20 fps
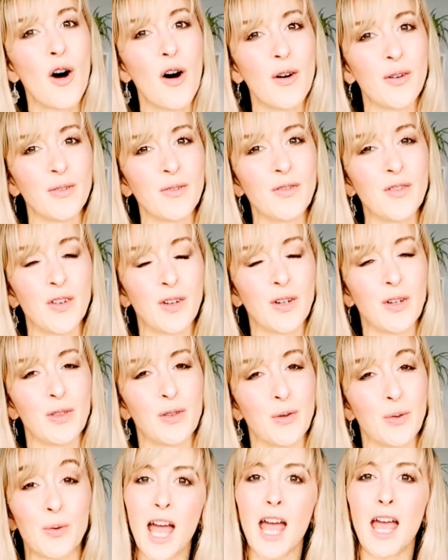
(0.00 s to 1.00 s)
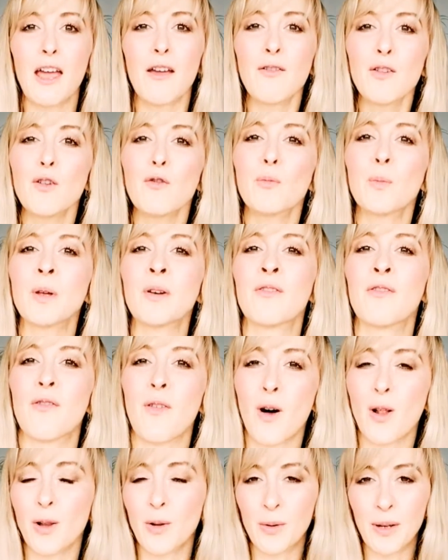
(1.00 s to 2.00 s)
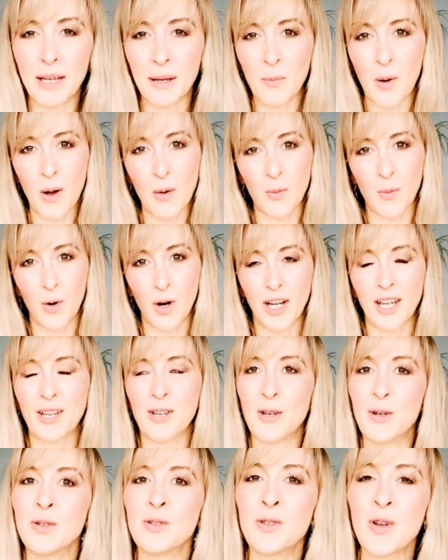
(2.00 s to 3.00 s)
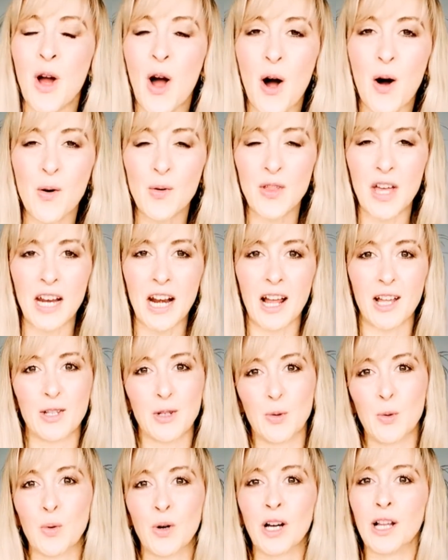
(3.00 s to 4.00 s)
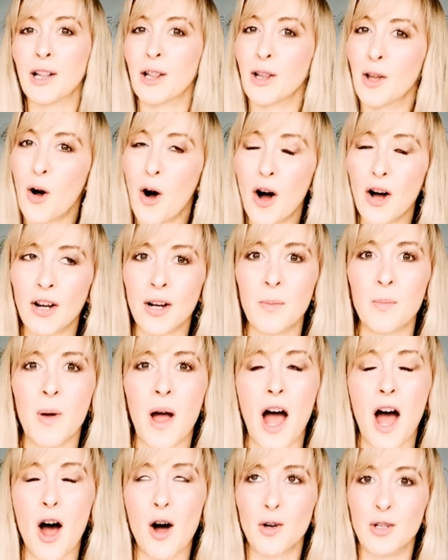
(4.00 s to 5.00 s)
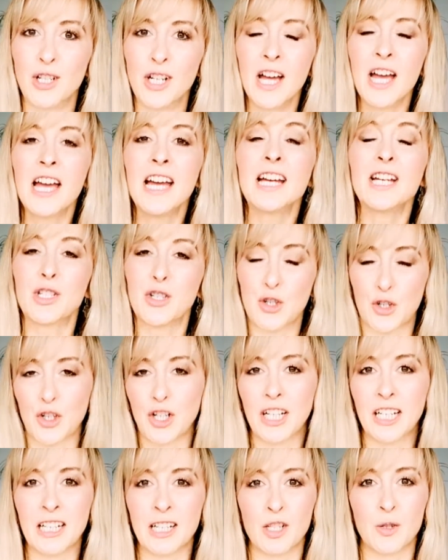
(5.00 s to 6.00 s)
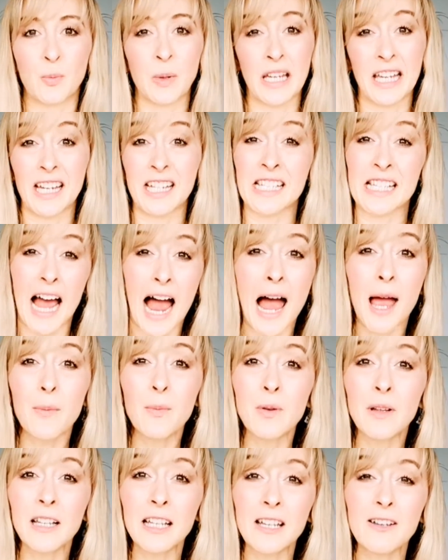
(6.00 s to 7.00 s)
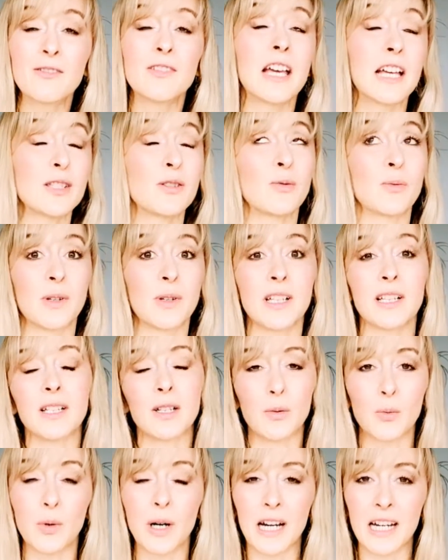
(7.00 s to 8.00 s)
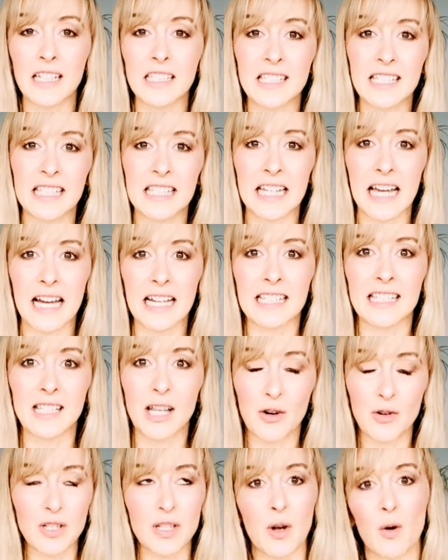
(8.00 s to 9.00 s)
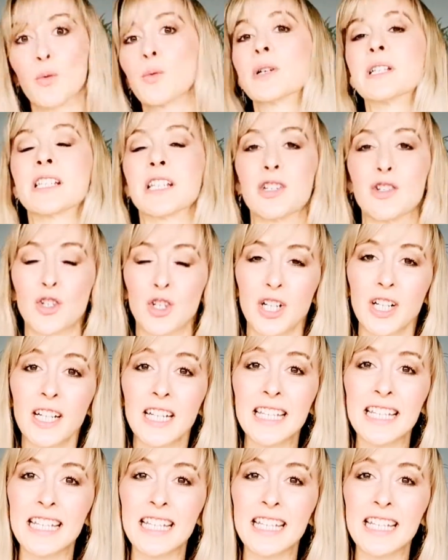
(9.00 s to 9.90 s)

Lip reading: on food. If you've been following my work, you know that I talk a lot about triggers because I believe that's really where it starts. There is always a trigger